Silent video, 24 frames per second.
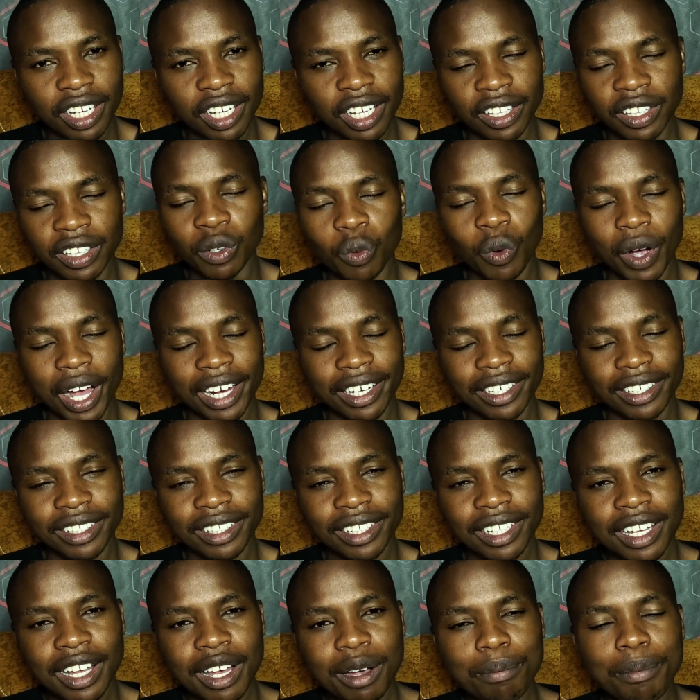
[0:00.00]
in the world.
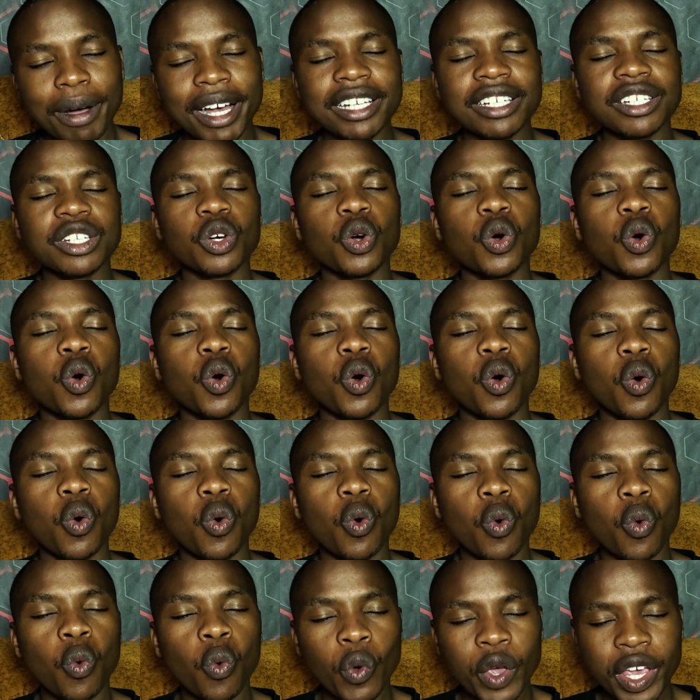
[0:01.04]
But
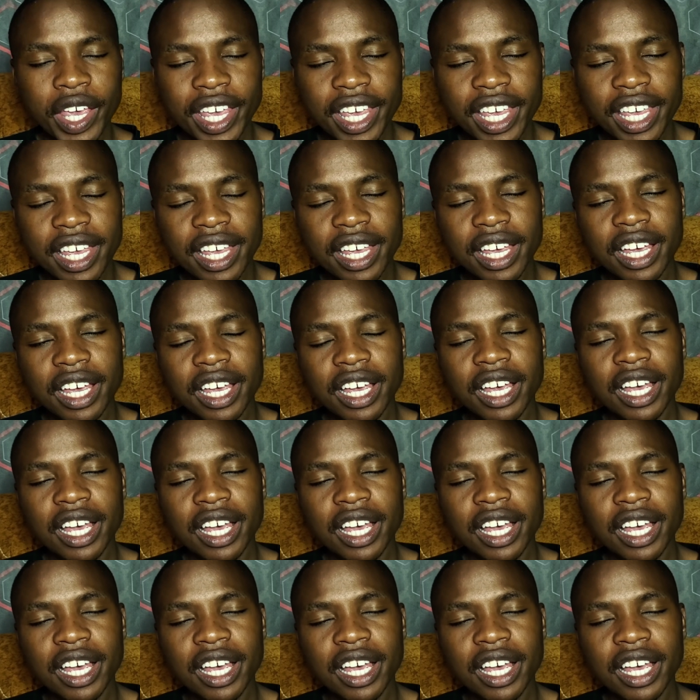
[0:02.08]
we